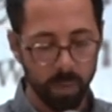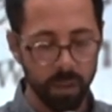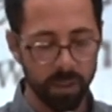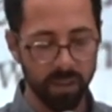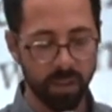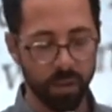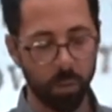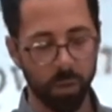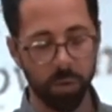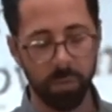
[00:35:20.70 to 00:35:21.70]
Since the
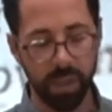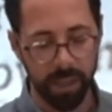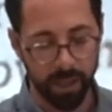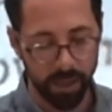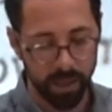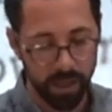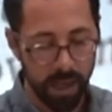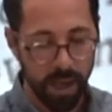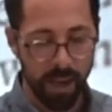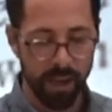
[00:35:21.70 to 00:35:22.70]
world began,
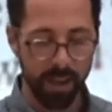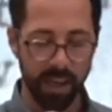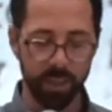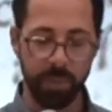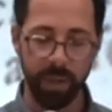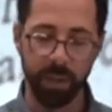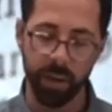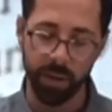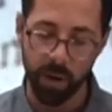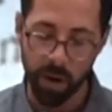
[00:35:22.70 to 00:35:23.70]
it has been
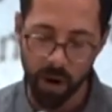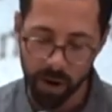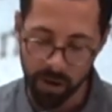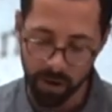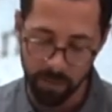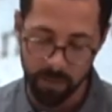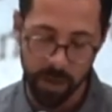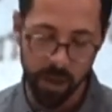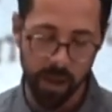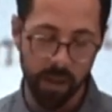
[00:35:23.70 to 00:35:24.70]
unheard of
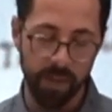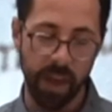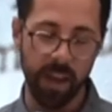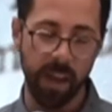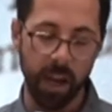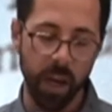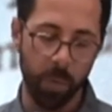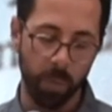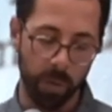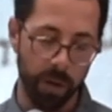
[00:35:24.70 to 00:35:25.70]
that
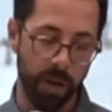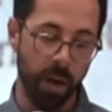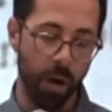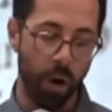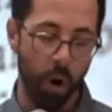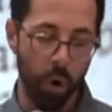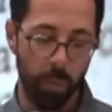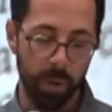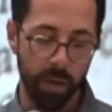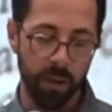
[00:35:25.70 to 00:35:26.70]
anyone
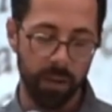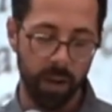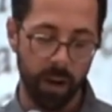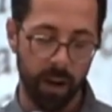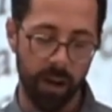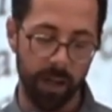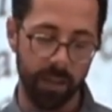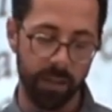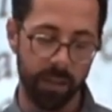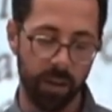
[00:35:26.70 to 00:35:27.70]
opened the
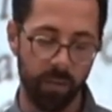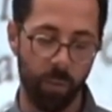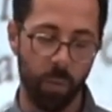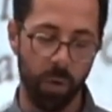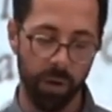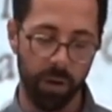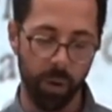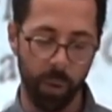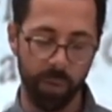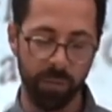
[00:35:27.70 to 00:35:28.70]
eyes of one
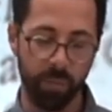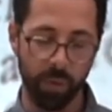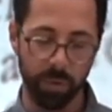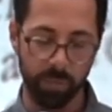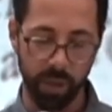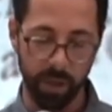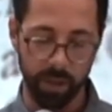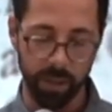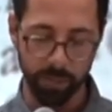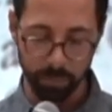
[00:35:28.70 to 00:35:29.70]
who was born blind.